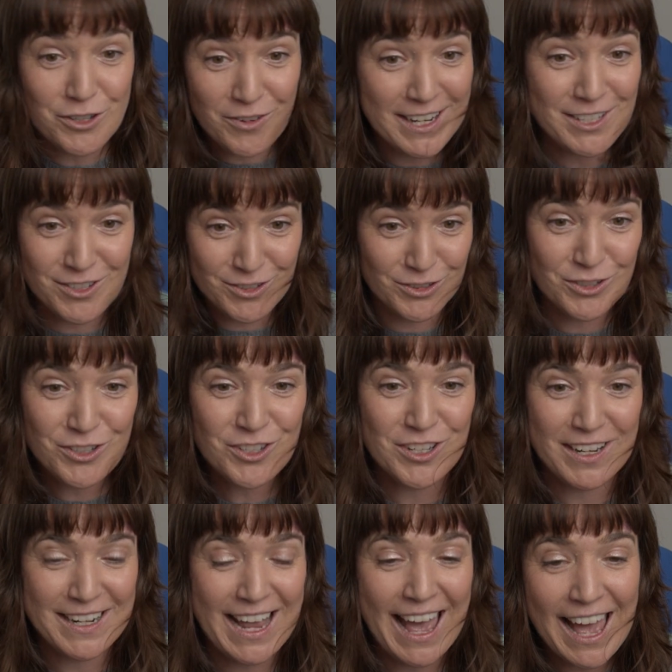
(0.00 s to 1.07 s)
a great
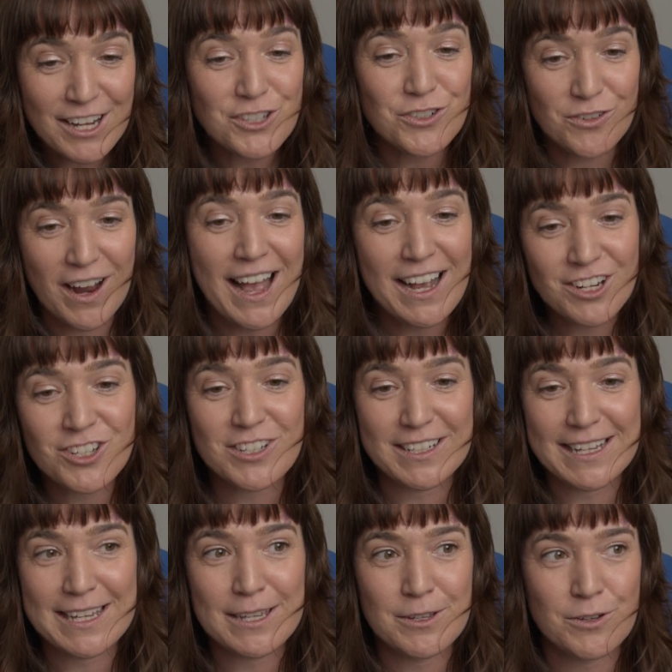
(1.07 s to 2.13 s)
solution and you're
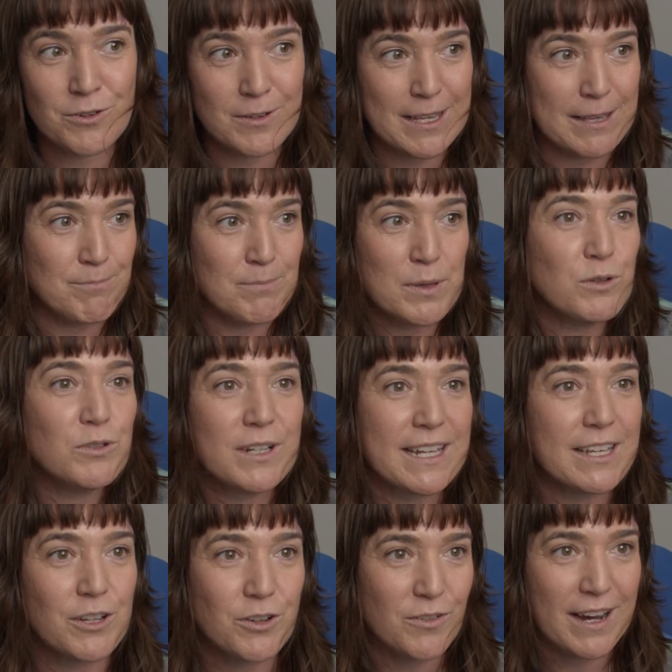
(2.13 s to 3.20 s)
actually
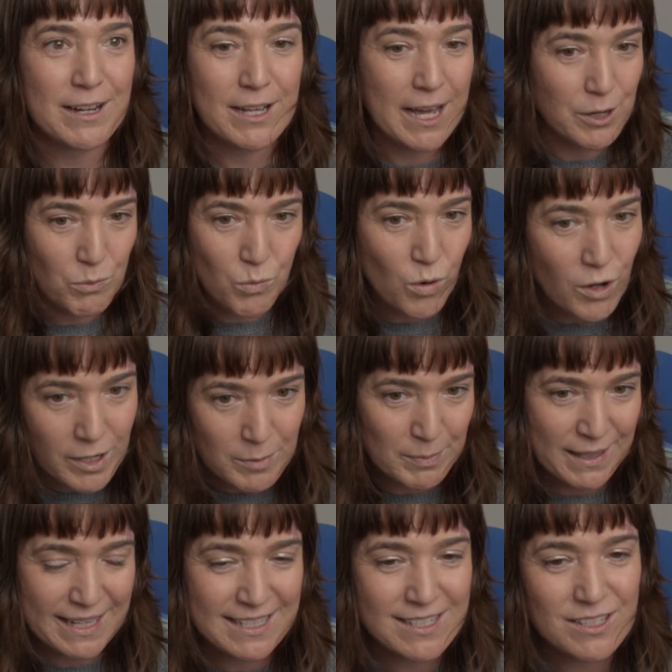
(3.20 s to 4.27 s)
building a great kind of
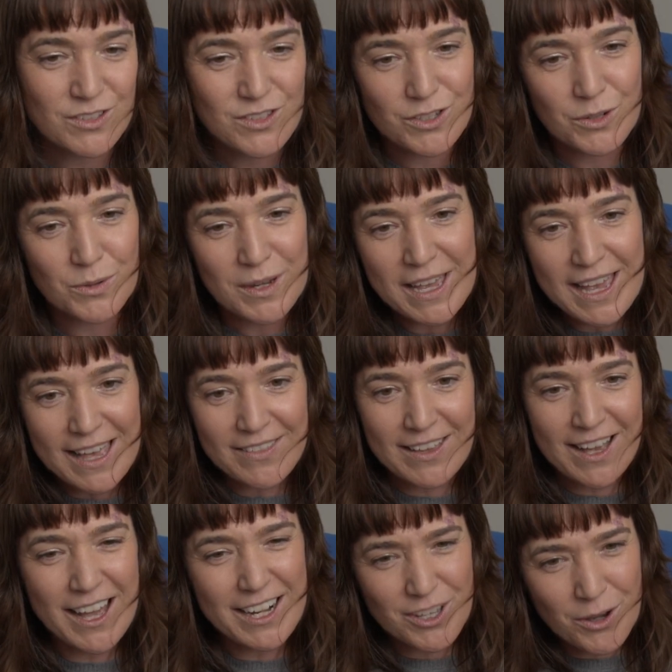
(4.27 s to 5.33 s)
workplace. And so
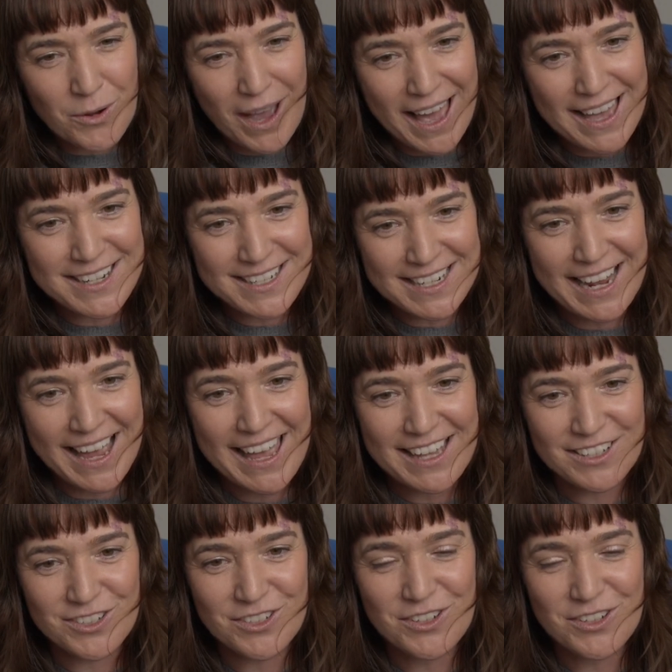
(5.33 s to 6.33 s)
they kind of go hand in hand,